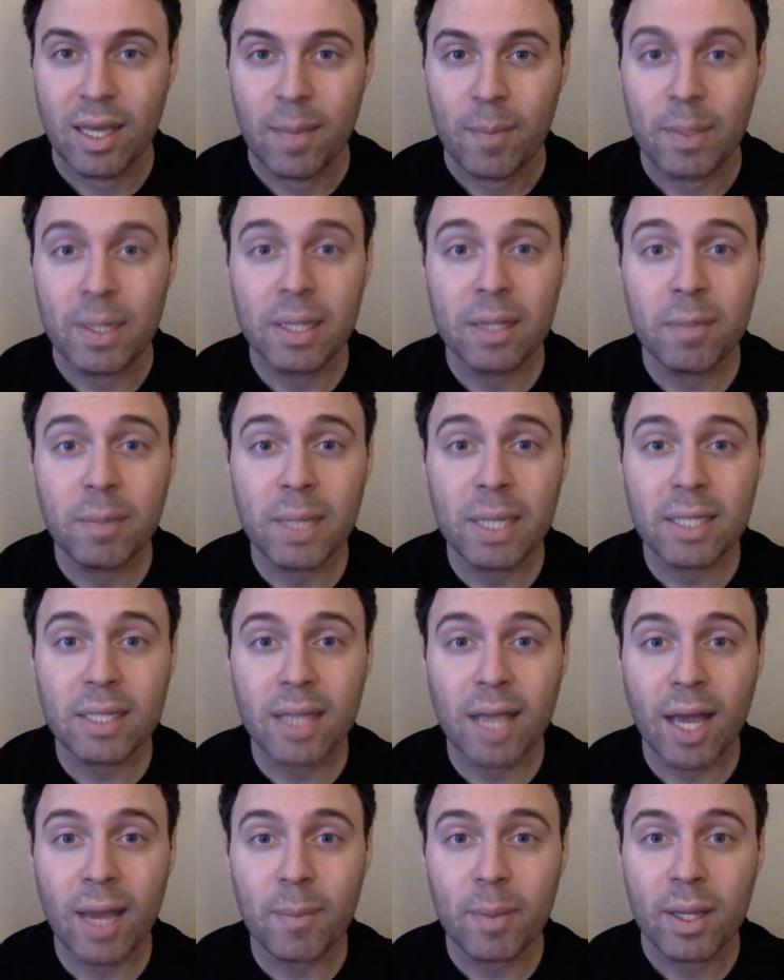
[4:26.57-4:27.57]
But in the
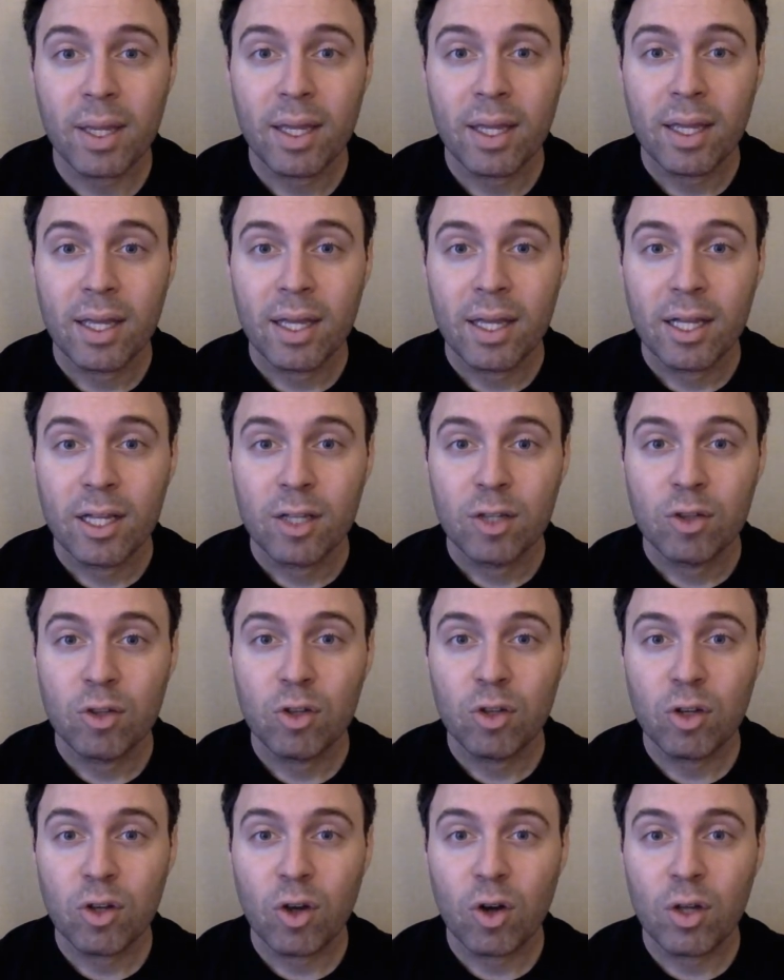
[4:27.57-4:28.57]
meantime,
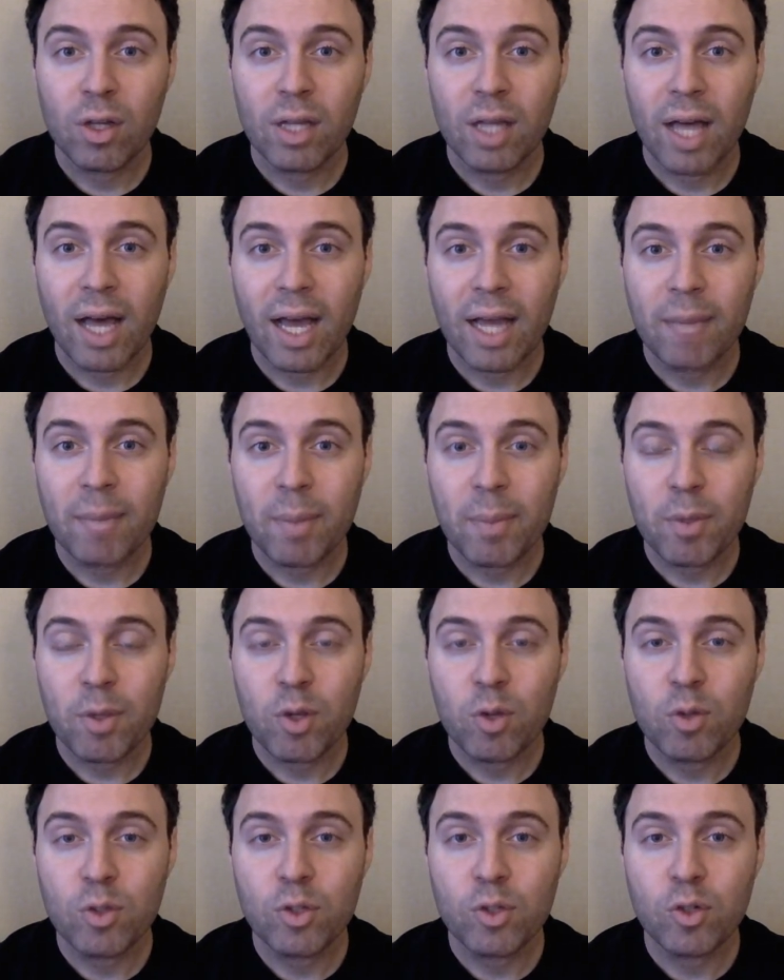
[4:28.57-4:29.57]
look online, maybe
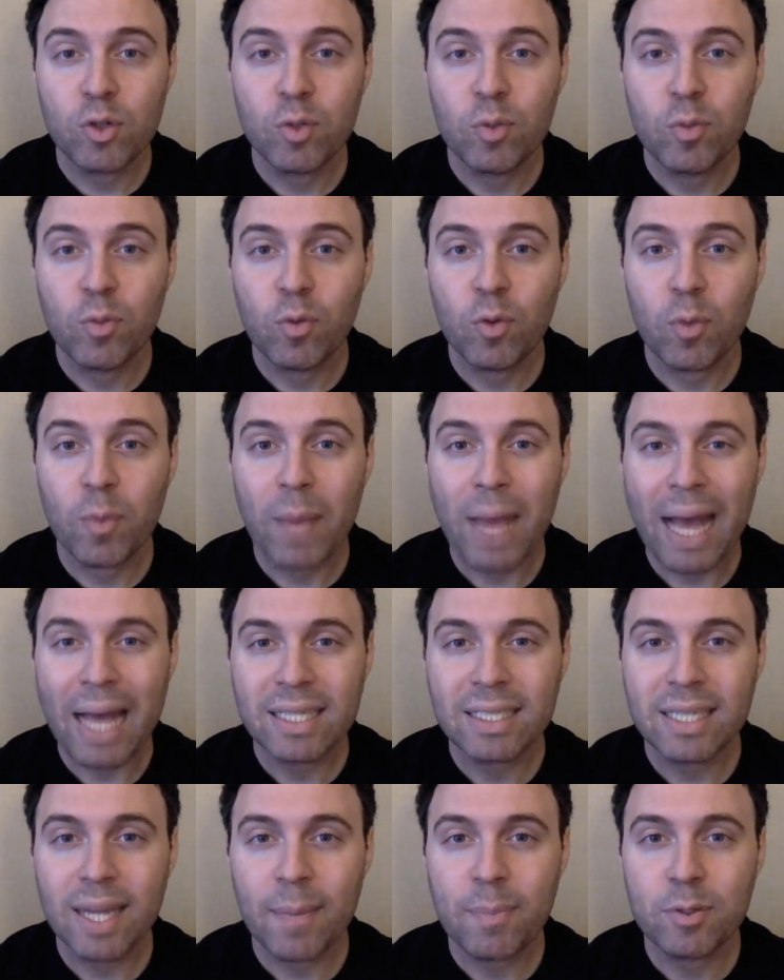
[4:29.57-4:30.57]
YouTube, for
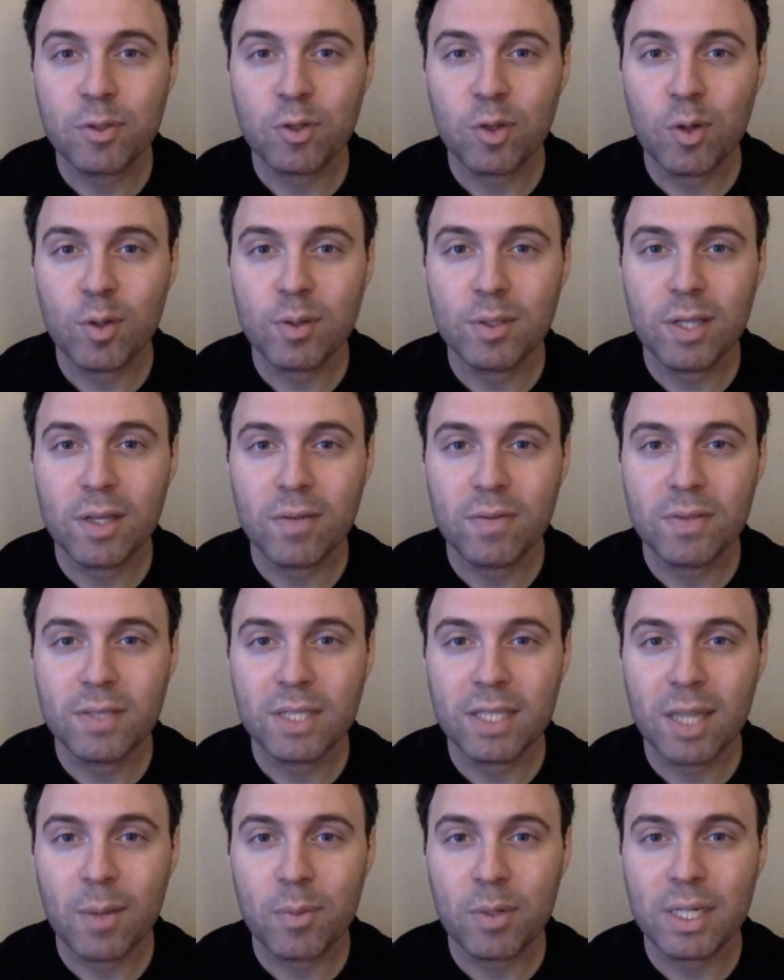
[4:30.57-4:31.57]
past episodes of
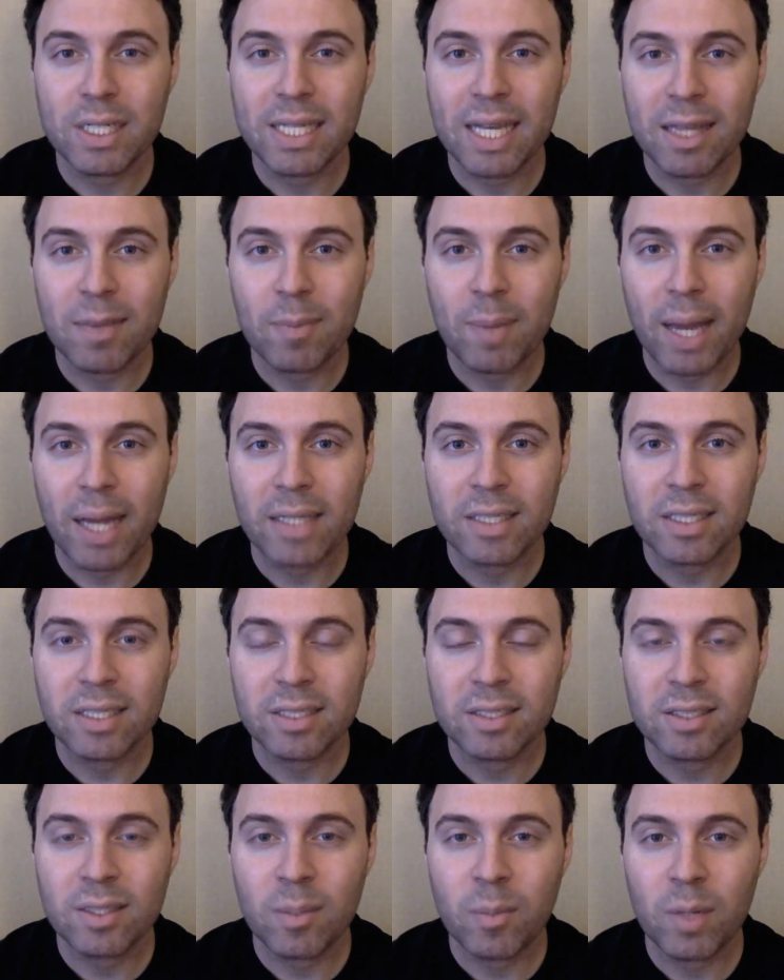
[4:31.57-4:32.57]
Celebrity Deathmatch.
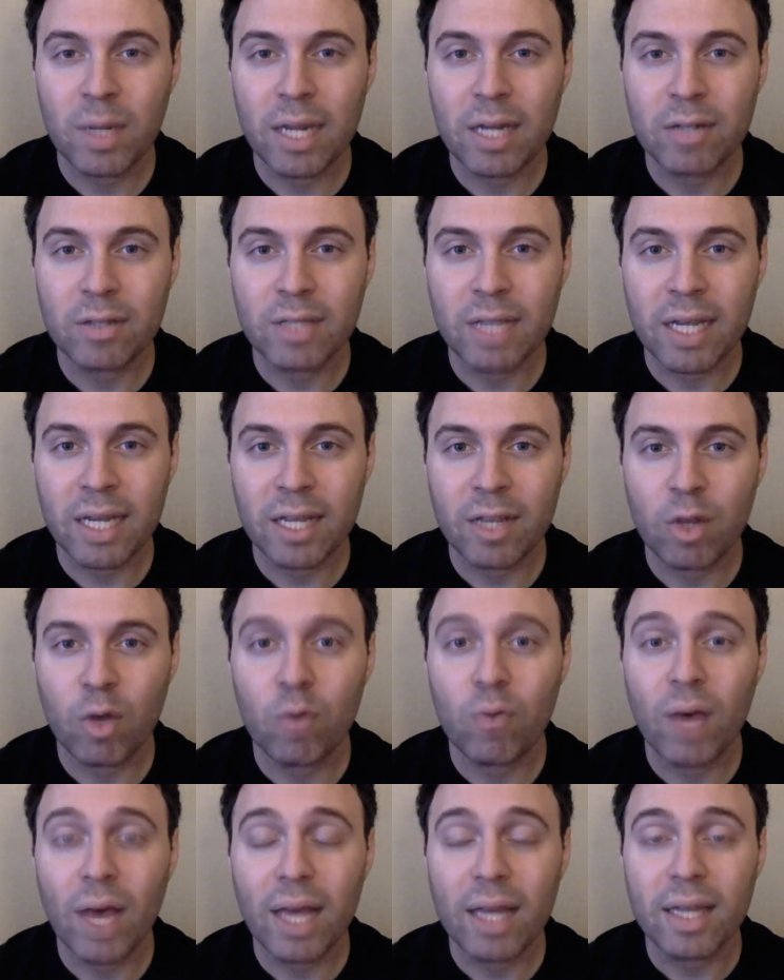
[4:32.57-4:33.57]
It's somewhat entertaining,
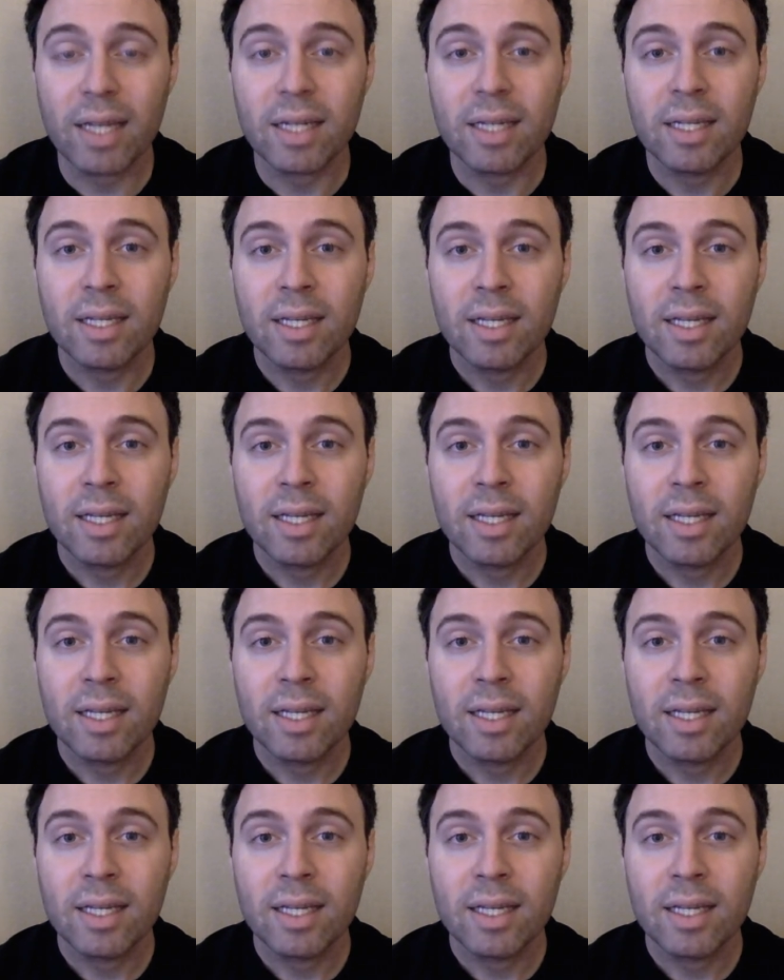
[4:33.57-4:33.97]
though violent,